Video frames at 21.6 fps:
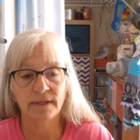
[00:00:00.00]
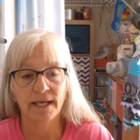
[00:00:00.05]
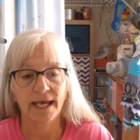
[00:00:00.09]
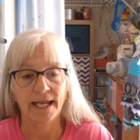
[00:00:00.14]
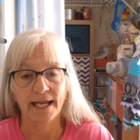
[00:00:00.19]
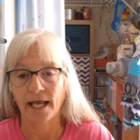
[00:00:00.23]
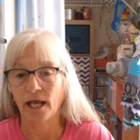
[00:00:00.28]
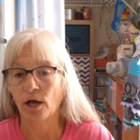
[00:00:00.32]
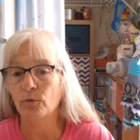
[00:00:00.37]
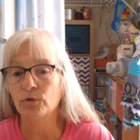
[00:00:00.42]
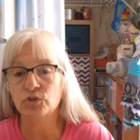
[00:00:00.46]

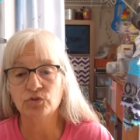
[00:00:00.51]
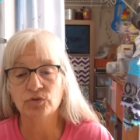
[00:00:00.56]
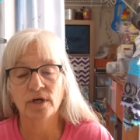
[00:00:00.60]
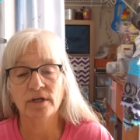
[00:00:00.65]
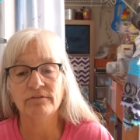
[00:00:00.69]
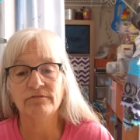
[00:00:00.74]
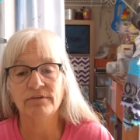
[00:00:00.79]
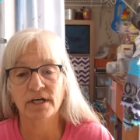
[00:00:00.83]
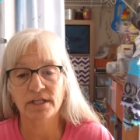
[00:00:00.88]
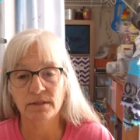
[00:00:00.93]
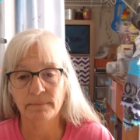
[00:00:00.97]
And I always try
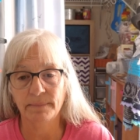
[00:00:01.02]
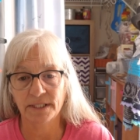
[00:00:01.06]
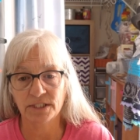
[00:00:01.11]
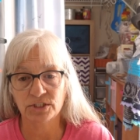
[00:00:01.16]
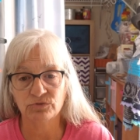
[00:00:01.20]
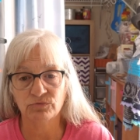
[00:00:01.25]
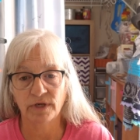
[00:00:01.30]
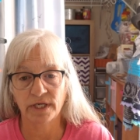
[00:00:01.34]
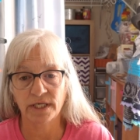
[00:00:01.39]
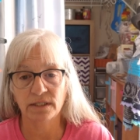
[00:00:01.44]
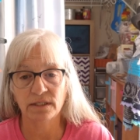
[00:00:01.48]
to find the
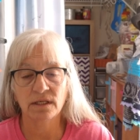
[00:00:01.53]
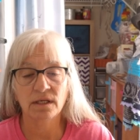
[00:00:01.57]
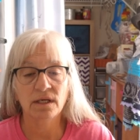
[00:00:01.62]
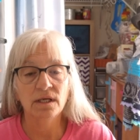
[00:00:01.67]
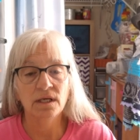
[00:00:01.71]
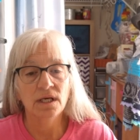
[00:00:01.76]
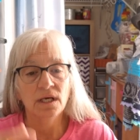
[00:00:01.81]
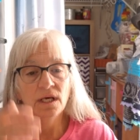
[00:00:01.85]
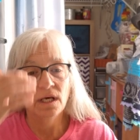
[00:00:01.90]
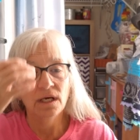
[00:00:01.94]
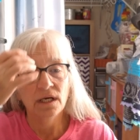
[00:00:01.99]
best rate.
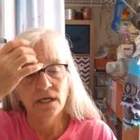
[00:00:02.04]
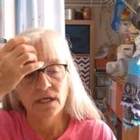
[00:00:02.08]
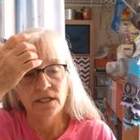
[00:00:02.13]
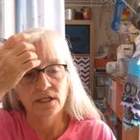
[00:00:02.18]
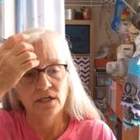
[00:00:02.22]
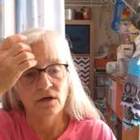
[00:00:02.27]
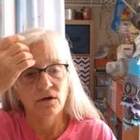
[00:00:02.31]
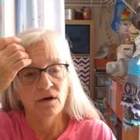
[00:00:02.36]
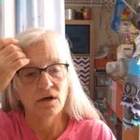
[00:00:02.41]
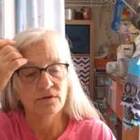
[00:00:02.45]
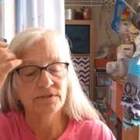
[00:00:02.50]
You
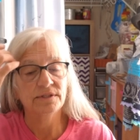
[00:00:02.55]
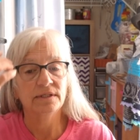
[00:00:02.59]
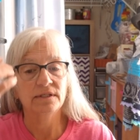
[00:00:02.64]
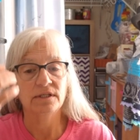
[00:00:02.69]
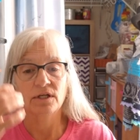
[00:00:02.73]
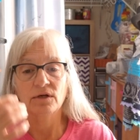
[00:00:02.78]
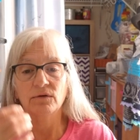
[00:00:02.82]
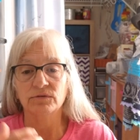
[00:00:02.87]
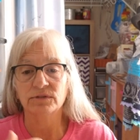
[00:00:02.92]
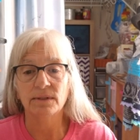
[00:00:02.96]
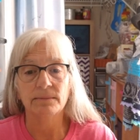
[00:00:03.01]
know,
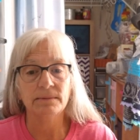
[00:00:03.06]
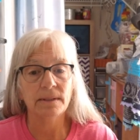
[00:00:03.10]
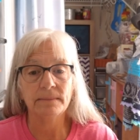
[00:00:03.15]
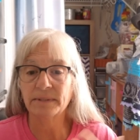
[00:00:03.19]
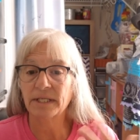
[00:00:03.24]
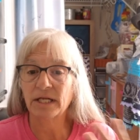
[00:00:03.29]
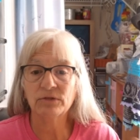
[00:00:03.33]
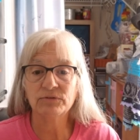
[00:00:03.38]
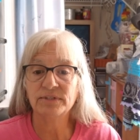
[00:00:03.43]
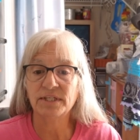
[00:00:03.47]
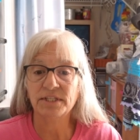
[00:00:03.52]
sometimes
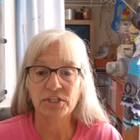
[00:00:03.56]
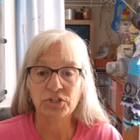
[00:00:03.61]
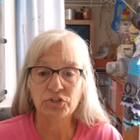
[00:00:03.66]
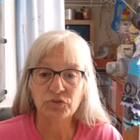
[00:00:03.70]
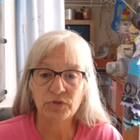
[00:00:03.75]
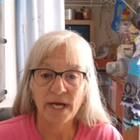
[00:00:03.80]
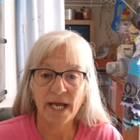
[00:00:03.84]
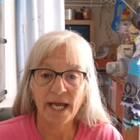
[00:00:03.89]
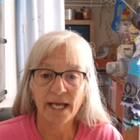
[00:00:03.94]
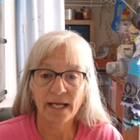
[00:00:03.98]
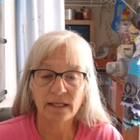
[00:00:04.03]
I don't send a
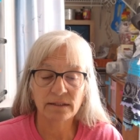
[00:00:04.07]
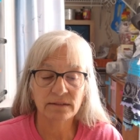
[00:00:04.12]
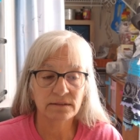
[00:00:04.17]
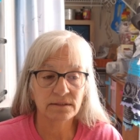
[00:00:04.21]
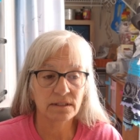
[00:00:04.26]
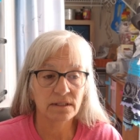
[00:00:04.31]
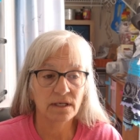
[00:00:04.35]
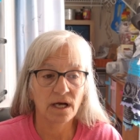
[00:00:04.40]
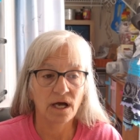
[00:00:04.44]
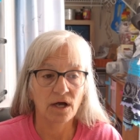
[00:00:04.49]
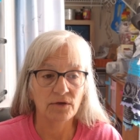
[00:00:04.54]

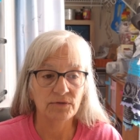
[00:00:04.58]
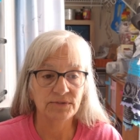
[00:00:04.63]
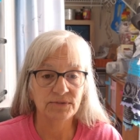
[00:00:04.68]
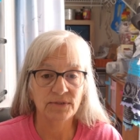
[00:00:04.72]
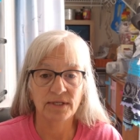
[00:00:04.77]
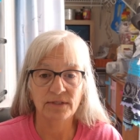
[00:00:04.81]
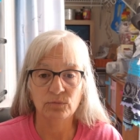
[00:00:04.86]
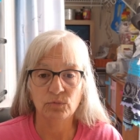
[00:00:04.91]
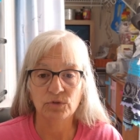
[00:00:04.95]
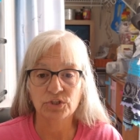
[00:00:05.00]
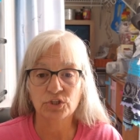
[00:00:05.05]
tract. I'll
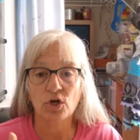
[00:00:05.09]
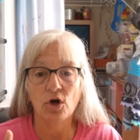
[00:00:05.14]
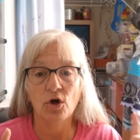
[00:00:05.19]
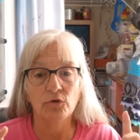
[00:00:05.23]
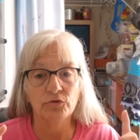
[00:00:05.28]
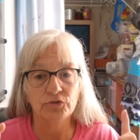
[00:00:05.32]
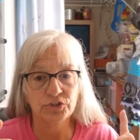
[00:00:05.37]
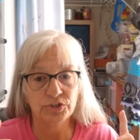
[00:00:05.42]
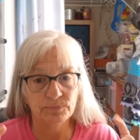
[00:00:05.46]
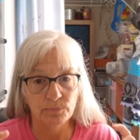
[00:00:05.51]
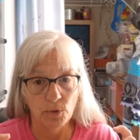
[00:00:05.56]
send what's
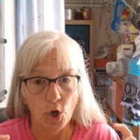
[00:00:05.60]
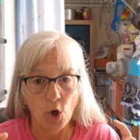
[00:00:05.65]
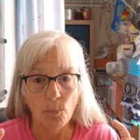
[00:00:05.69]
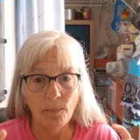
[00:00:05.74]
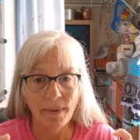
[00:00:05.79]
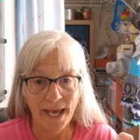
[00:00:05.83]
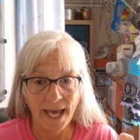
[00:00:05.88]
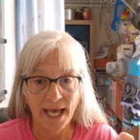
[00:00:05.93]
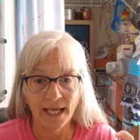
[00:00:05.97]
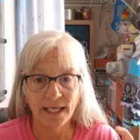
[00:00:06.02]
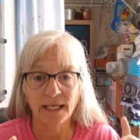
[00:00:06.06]
called small
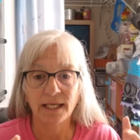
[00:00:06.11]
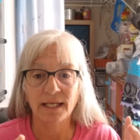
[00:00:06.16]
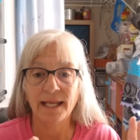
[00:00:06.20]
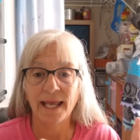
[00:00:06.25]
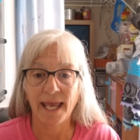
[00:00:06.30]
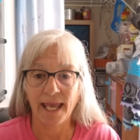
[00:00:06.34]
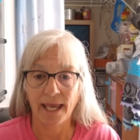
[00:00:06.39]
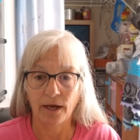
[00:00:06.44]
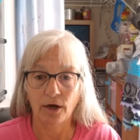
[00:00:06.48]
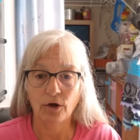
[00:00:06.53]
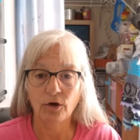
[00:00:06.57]
packet
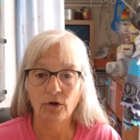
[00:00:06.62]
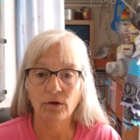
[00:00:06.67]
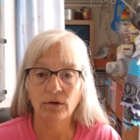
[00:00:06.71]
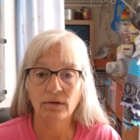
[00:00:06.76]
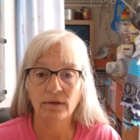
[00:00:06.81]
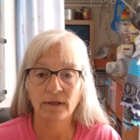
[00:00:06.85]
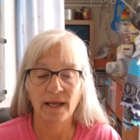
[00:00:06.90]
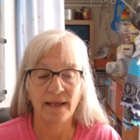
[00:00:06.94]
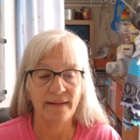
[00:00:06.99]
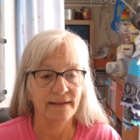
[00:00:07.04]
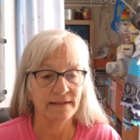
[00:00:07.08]
air,
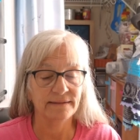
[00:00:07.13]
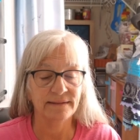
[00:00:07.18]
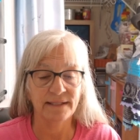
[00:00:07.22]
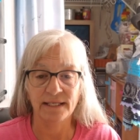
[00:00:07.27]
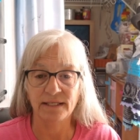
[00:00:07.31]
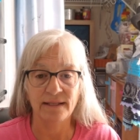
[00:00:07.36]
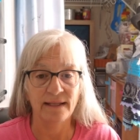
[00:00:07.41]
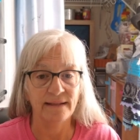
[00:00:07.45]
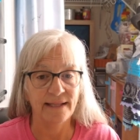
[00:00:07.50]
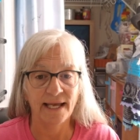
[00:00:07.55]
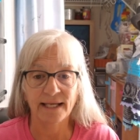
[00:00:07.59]
and
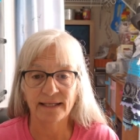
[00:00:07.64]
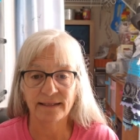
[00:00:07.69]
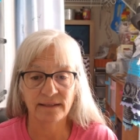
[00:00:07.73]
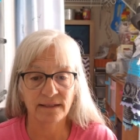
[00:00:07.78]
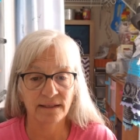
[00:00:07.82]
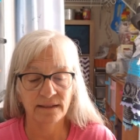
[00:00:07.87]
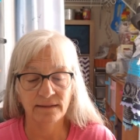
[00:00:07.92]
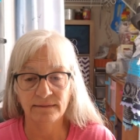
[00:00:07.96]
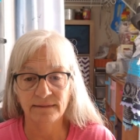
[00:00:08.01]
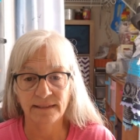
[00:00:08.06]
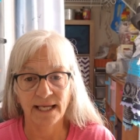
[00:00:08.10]

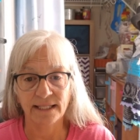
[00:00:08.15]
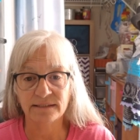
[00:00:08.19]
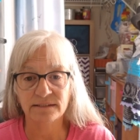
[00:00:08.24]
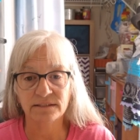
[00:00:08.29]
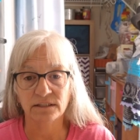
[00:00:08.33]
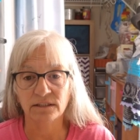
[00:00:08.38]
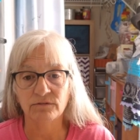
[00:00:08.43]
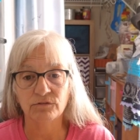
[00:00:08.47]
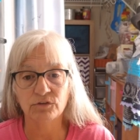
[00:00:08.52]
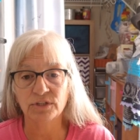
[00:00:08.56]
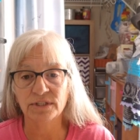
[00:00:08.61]
that's
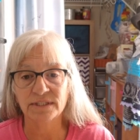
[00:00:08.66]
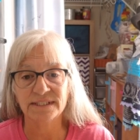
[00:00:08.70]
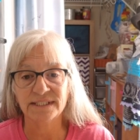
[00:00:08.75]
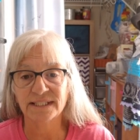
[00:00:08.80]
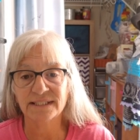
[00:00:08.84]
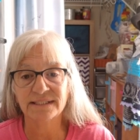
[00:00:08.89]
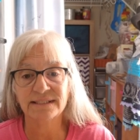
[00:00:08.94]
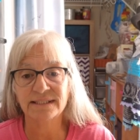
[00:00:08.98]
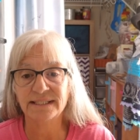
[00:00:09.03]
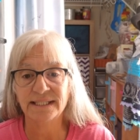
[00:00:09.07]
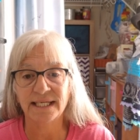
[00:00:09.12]
delivered in
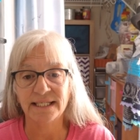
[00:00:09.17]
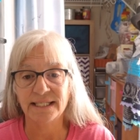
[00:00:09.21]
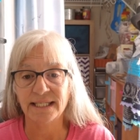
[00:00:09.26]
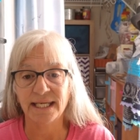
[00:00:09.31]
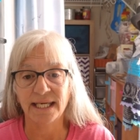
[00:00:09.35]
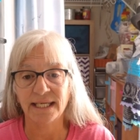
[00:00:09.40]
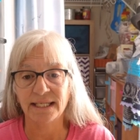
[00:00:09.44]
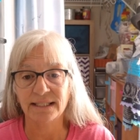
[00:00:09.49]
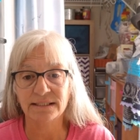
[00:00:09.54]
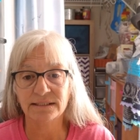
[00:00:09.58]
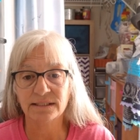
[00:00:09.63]
6 to 10
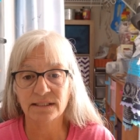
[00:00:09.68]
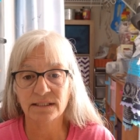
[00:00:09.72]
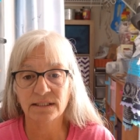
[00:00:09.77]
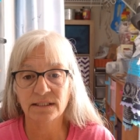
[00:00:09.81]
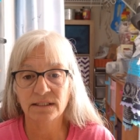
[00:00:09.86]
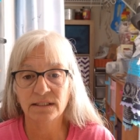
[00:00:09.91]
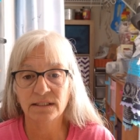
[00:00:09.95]
days.